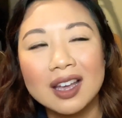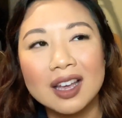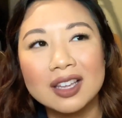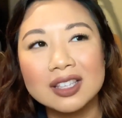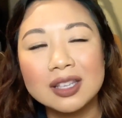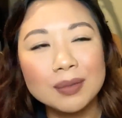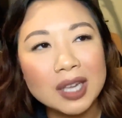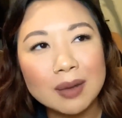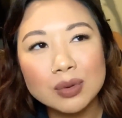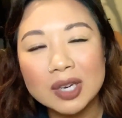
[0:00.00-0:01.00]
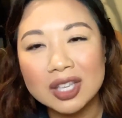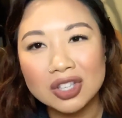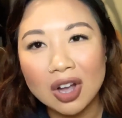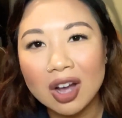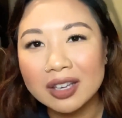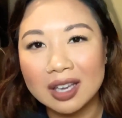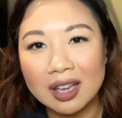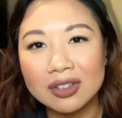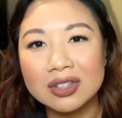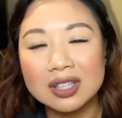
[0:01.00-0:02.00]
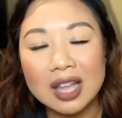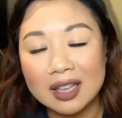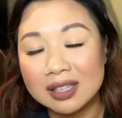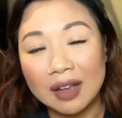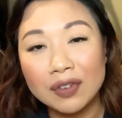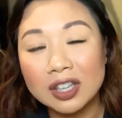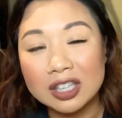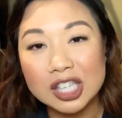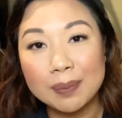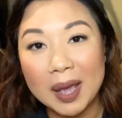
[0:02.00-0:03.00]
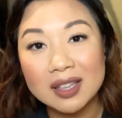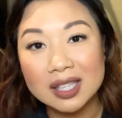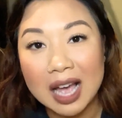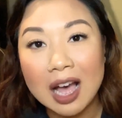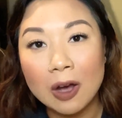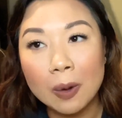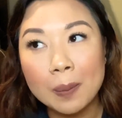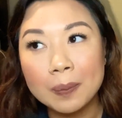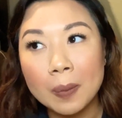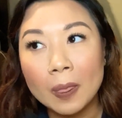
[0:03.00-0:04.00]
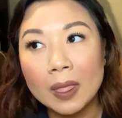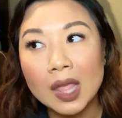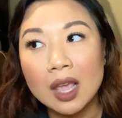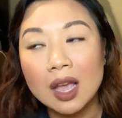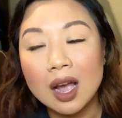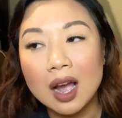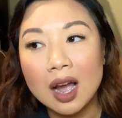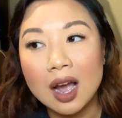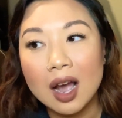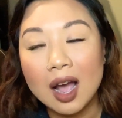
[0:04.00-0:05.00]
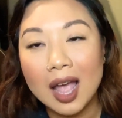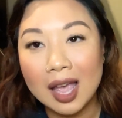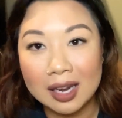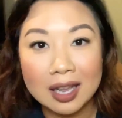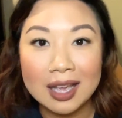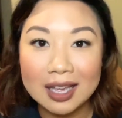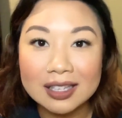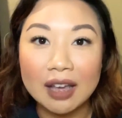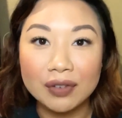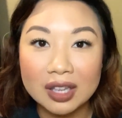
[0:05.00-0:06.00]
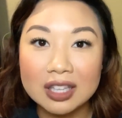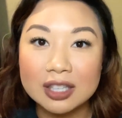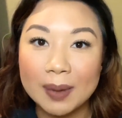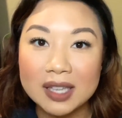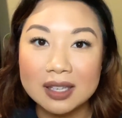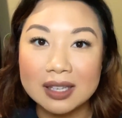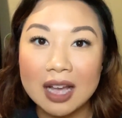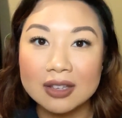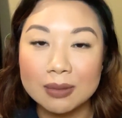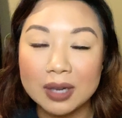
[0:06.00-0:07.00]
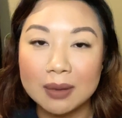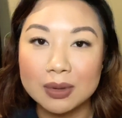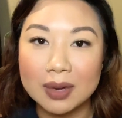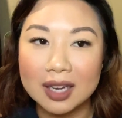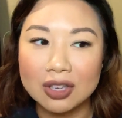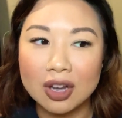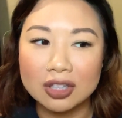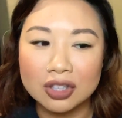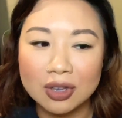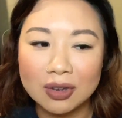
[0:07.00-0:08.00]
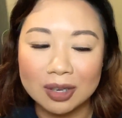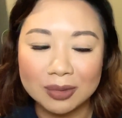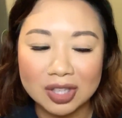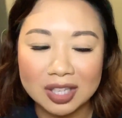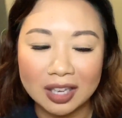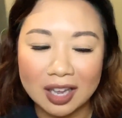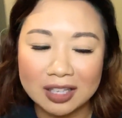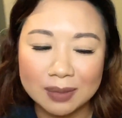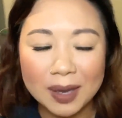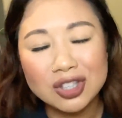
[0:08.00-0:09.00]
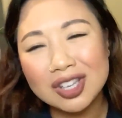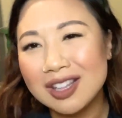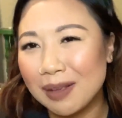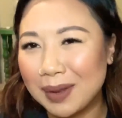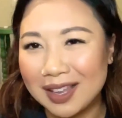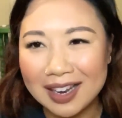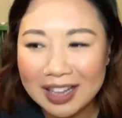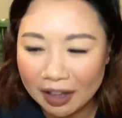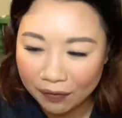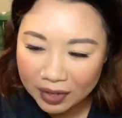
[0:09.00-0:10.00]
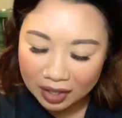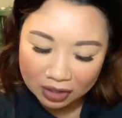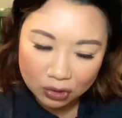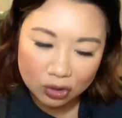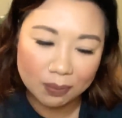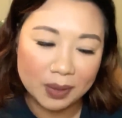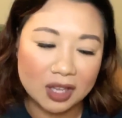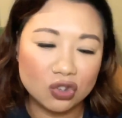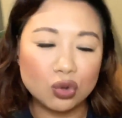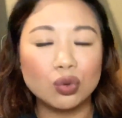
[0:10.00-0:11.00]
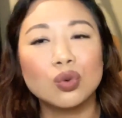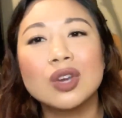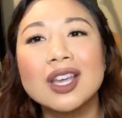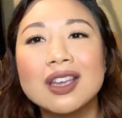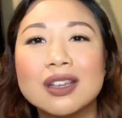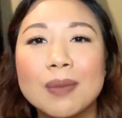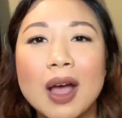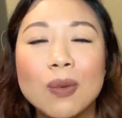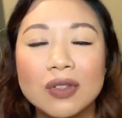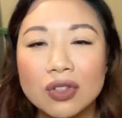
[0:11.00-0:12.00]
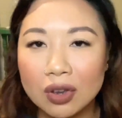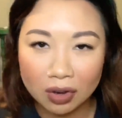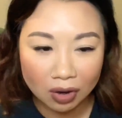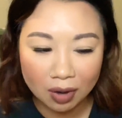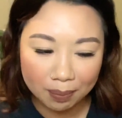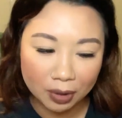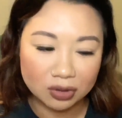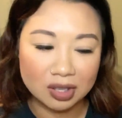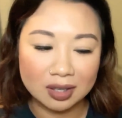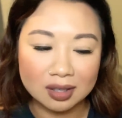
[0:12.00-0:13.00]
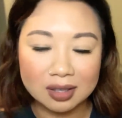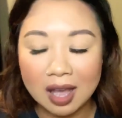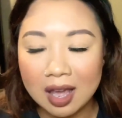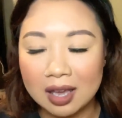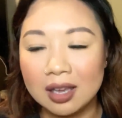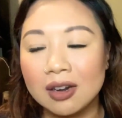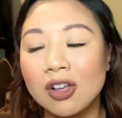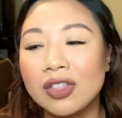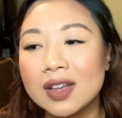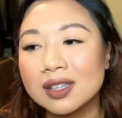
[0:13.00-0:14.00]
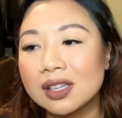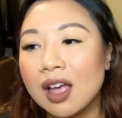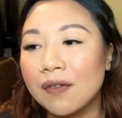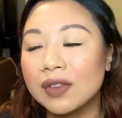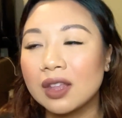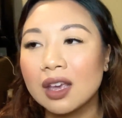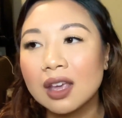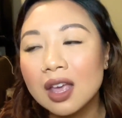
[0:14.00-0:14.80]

sometimes when he's talking, I definitely space out. And he definitely spaces out sometimes when I talk too. And I'm just like, especially in the beginning, I feel like you should be intrigued about what your person is saying and all that stuff, and, like,